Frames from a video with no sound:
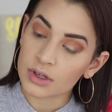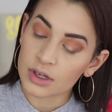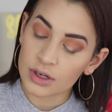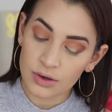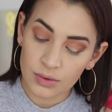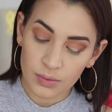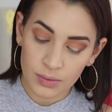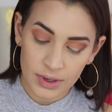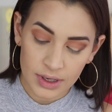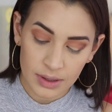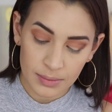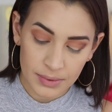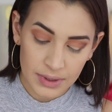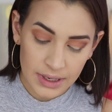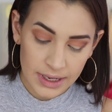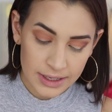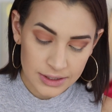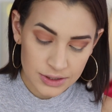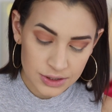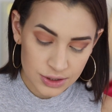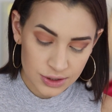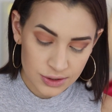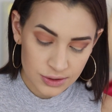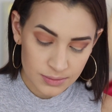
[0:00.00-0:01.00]
don't want to apply
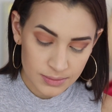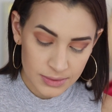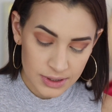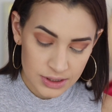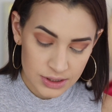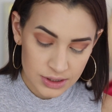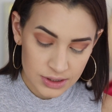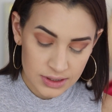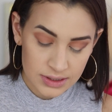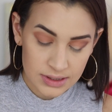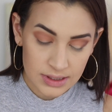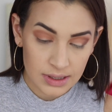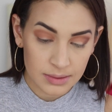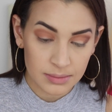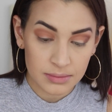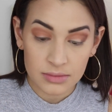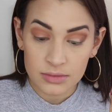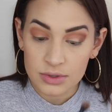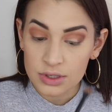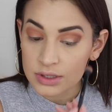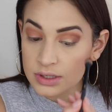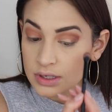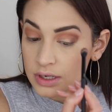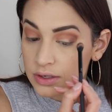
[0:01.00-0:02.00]
too much because
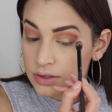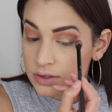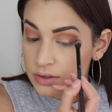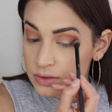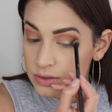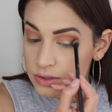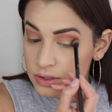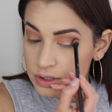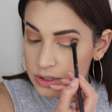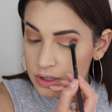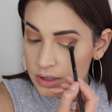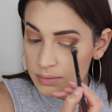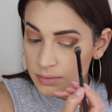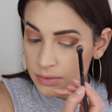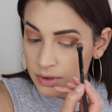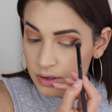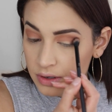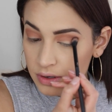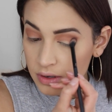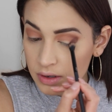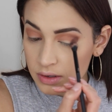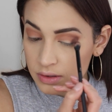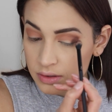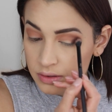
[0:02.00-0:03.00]
I'm just going to do
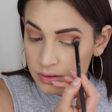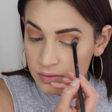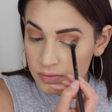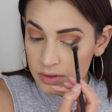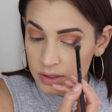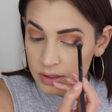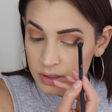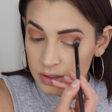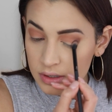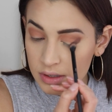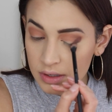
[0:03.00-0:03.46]
shimmer all over the